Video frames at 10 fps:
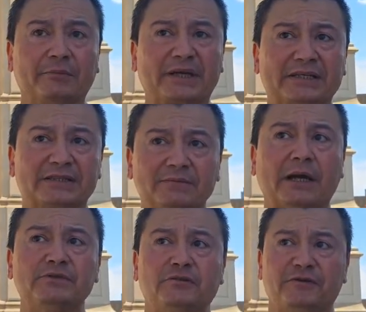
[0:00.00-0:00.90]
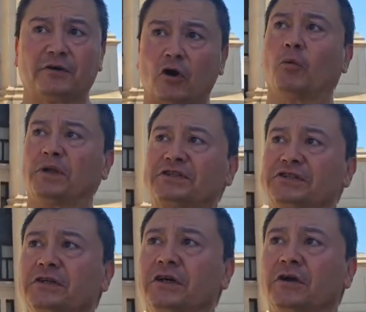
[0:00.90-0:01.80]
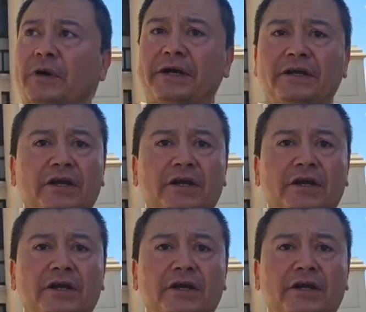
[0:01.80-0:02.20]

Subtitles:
Because sometimes you feel hopeless, right?